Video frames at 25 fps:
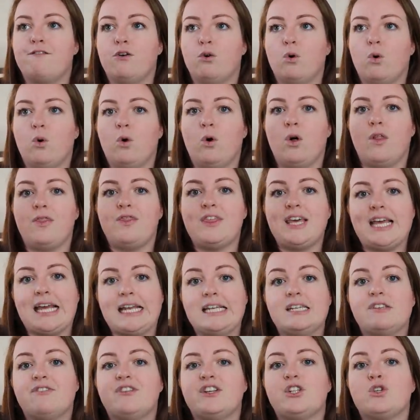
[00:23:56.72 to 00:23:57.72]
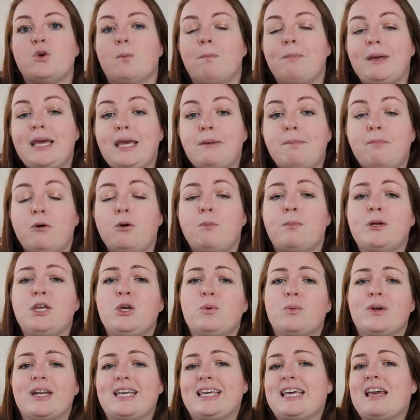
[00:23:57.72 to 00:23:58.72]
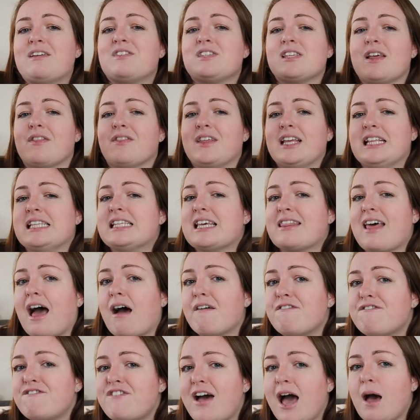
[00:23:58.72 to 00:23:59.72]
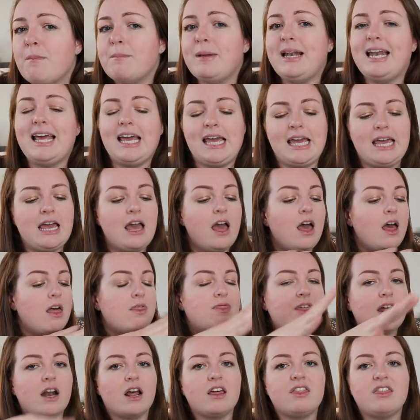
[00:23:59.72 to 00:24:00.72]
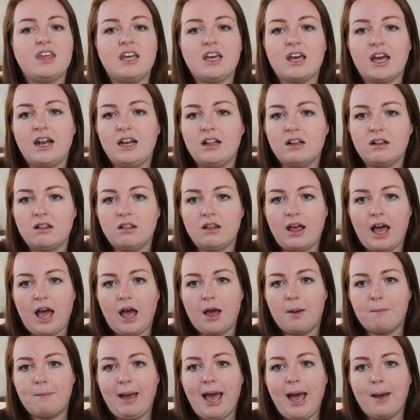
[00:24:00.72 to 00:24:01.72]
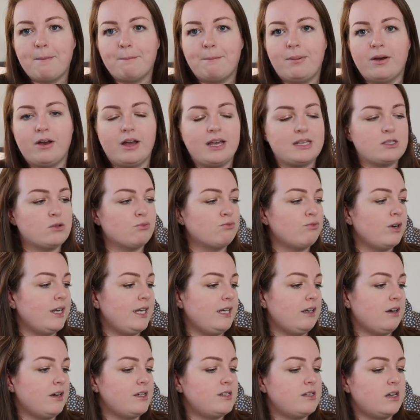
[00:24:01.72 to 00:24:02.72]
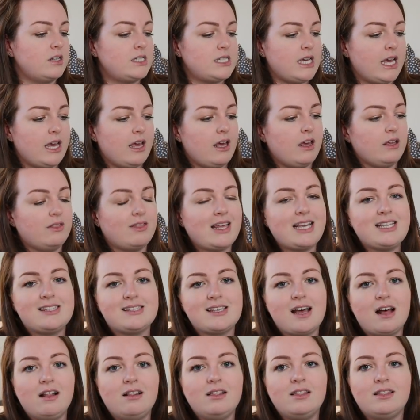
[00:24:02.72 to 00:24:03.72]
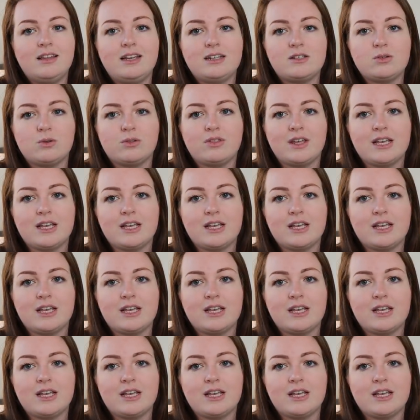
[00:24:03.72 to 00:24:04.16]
for the individual people, but you want to gift something to that family, then I think a little hamper is a really nice idea. They sell little